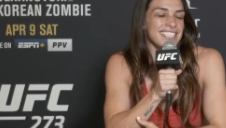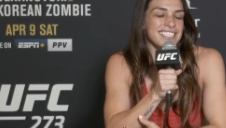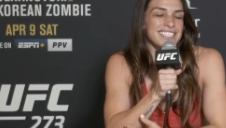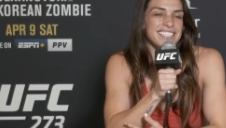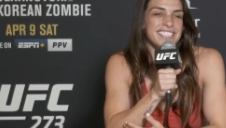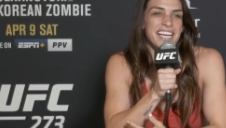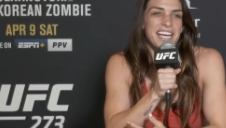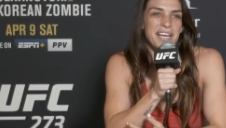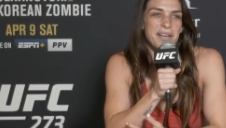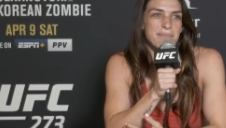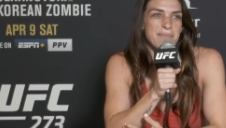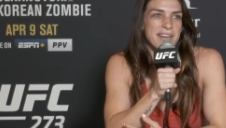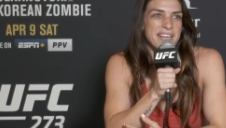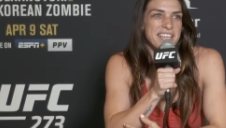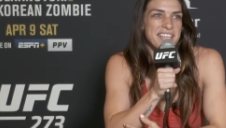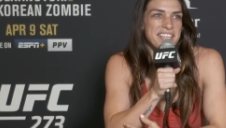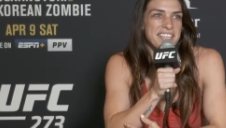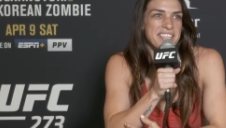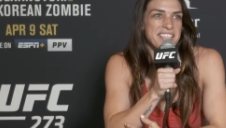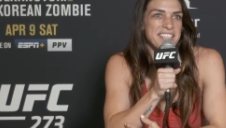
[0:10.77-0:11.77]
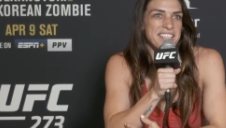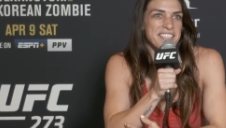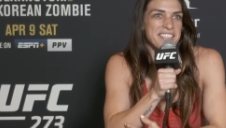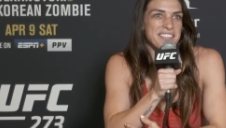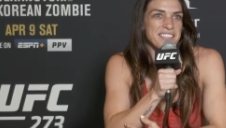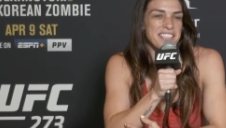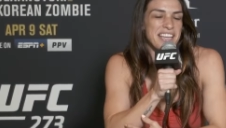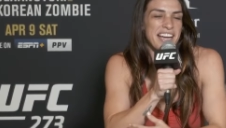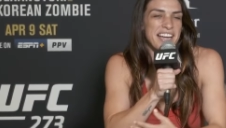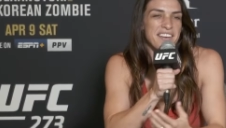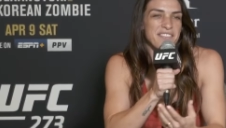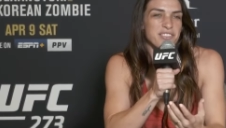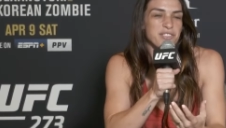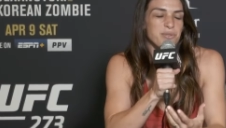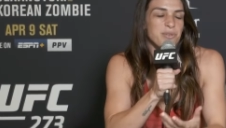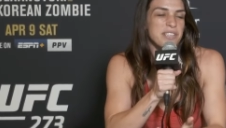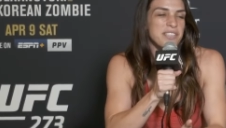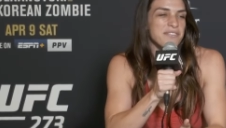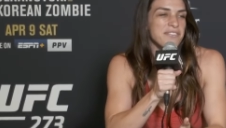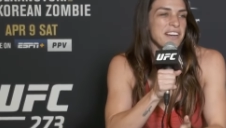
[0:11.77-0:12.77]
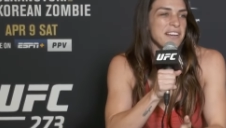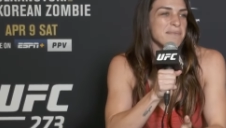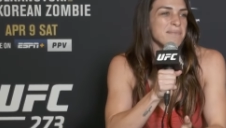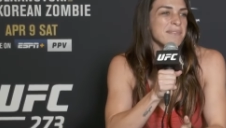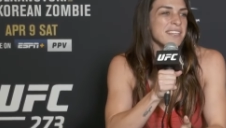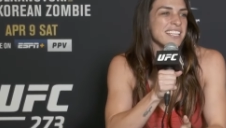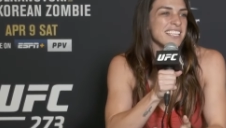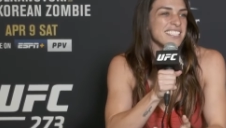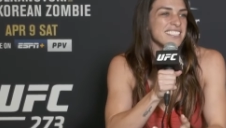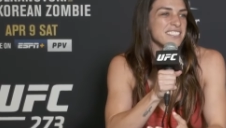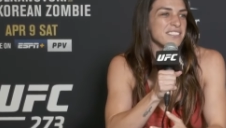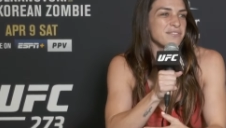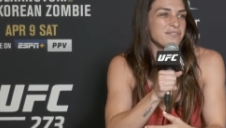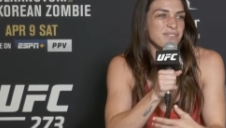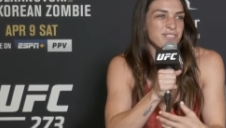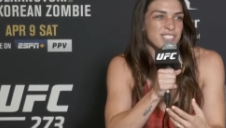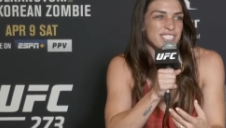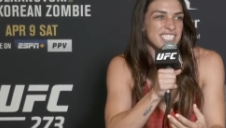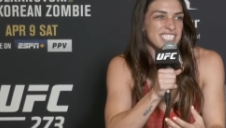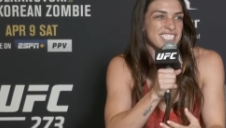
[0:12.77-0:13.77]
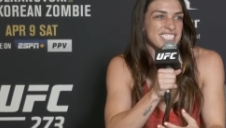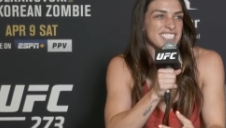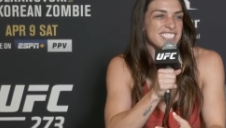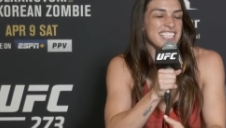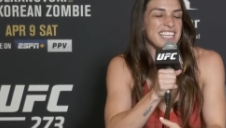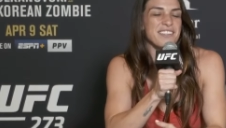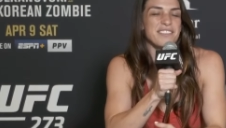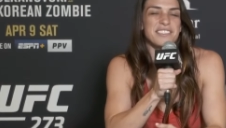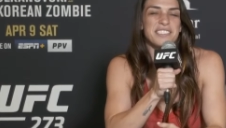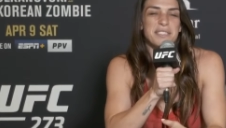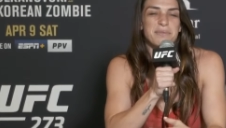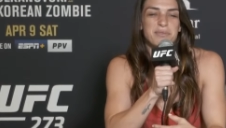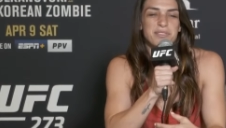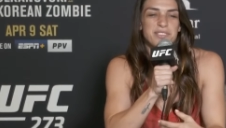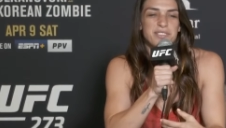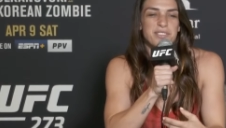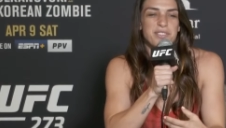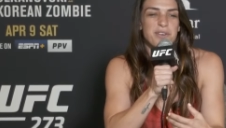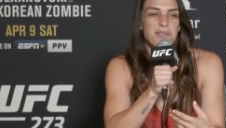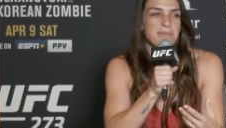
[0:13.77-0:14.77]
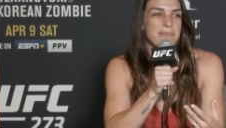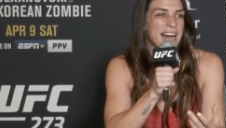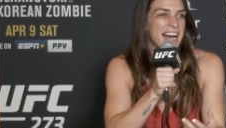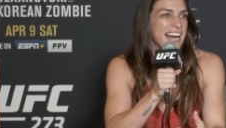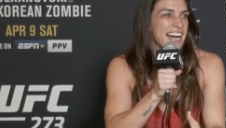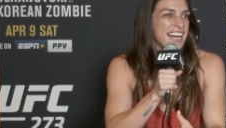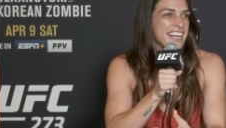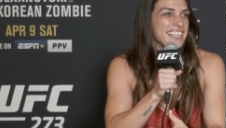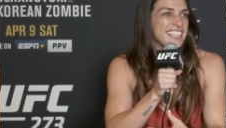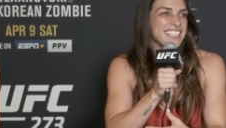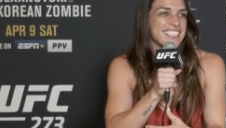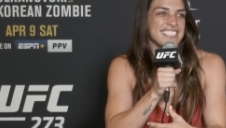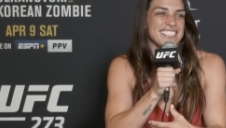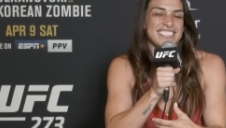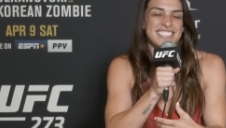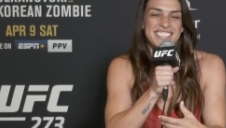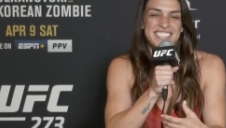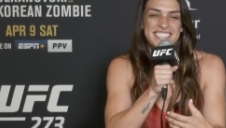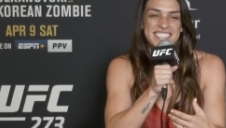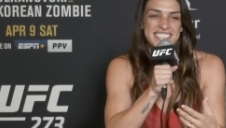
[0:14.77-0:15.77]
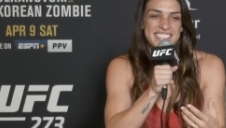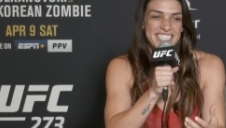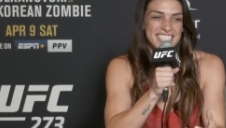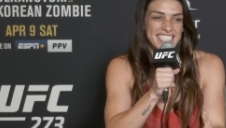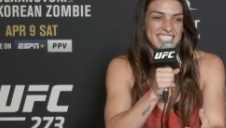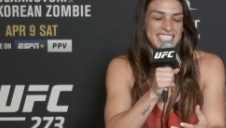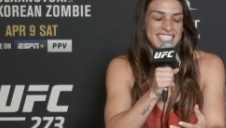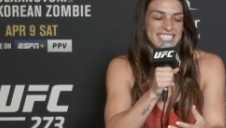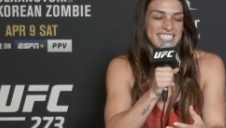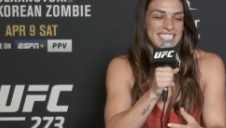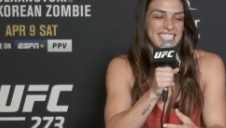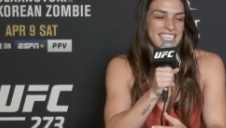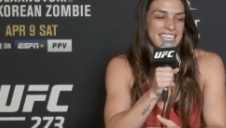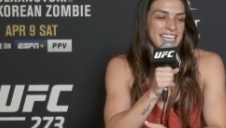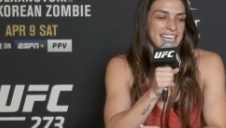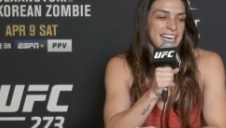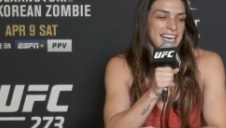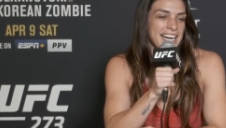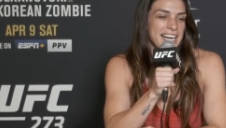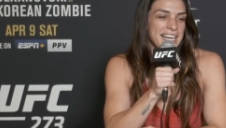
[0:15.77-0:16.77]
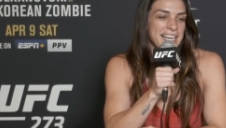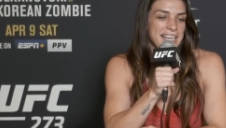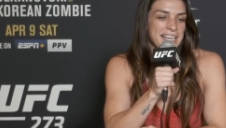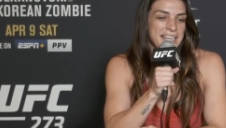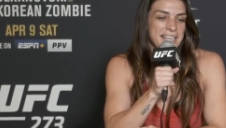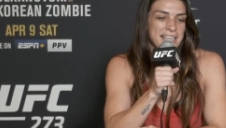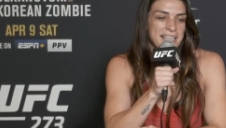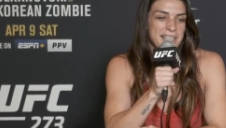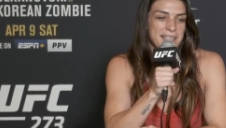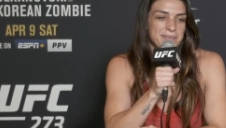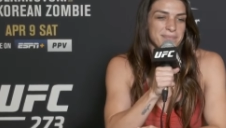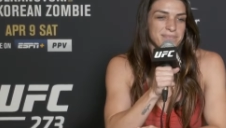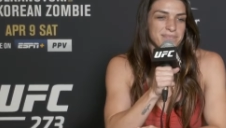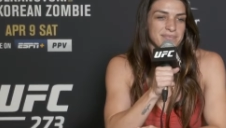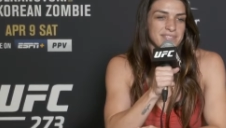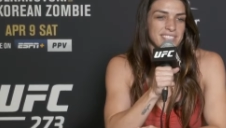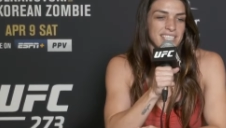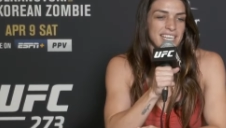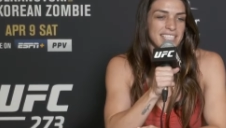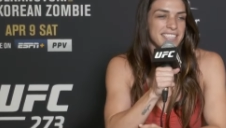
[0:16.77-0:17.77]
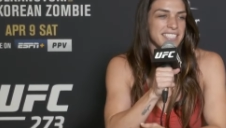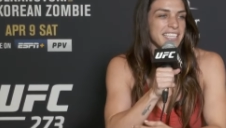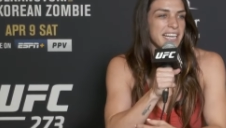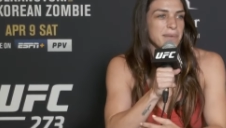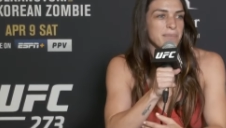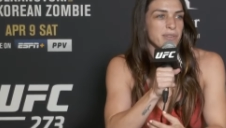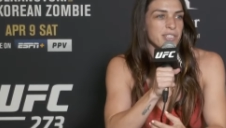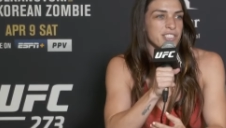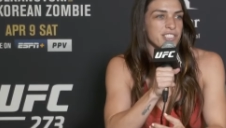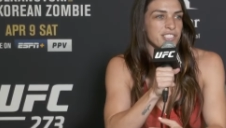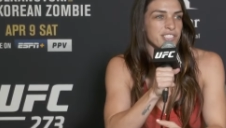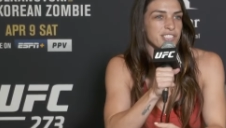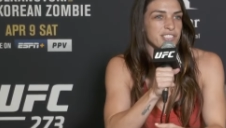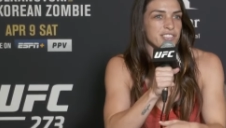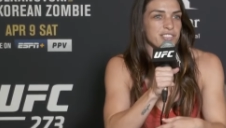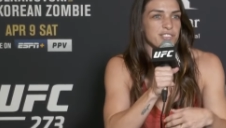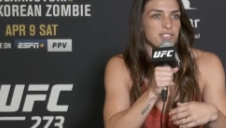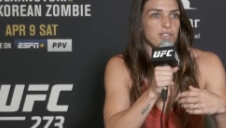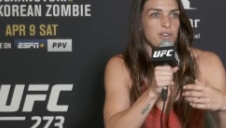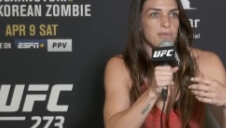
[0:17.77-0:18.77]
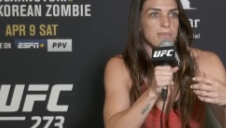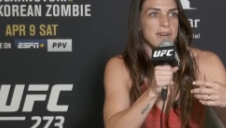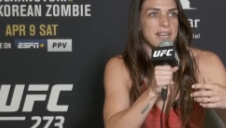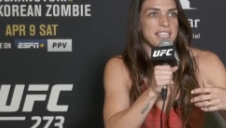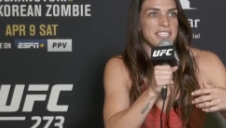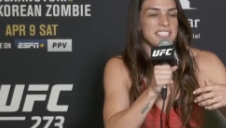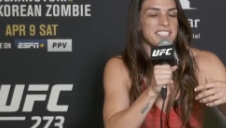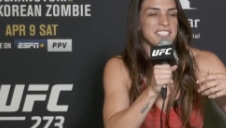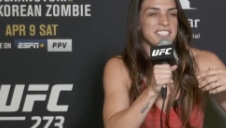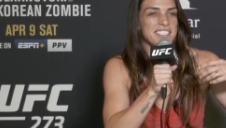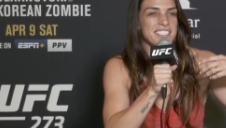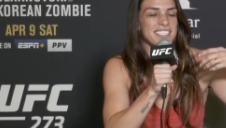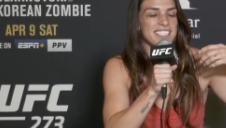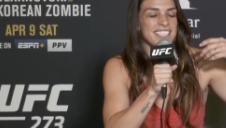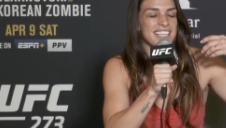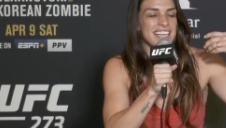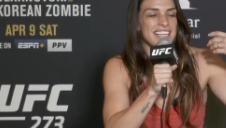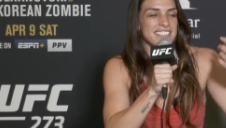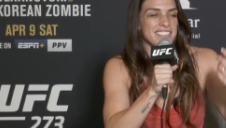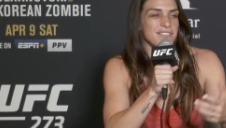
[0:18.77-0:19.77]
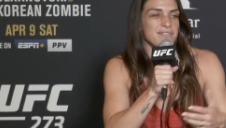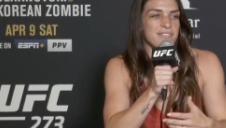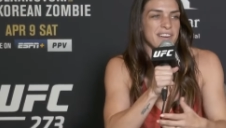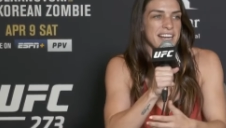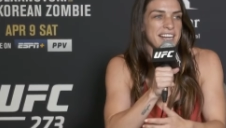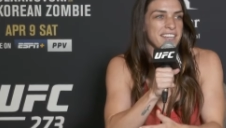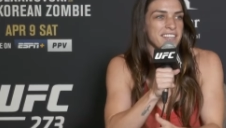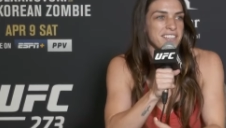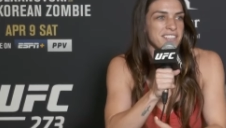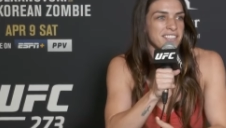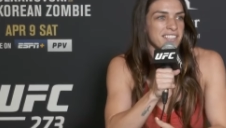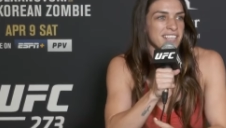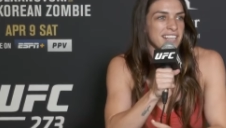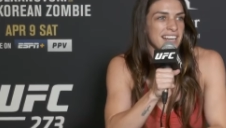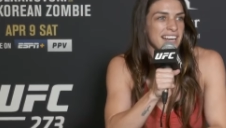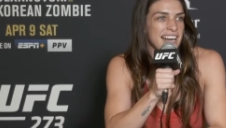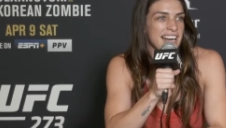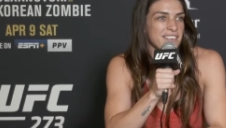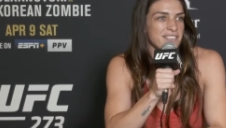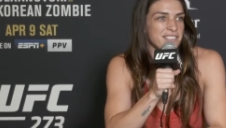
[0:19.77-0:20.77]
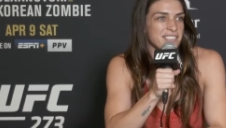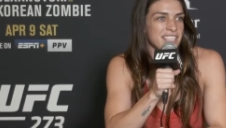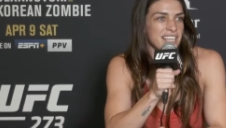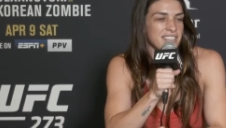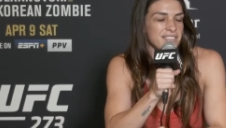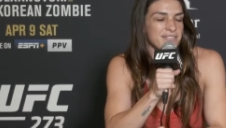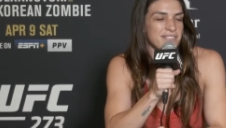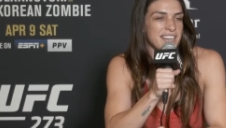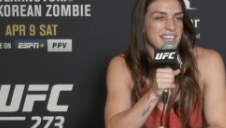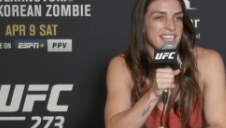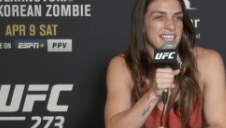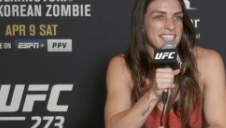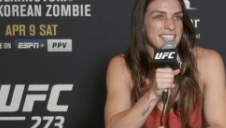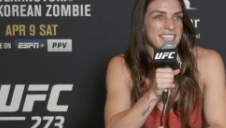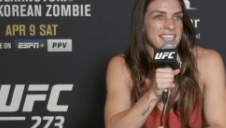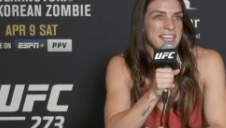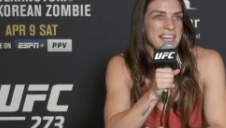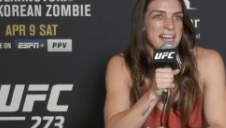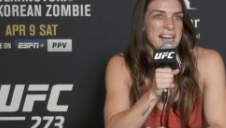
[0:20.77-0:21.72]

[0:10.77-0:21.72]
Yeah, my I have twenty-five minutes of footage that I was able to go back and just study. Um, I think I matured so much as a fighter after that fight.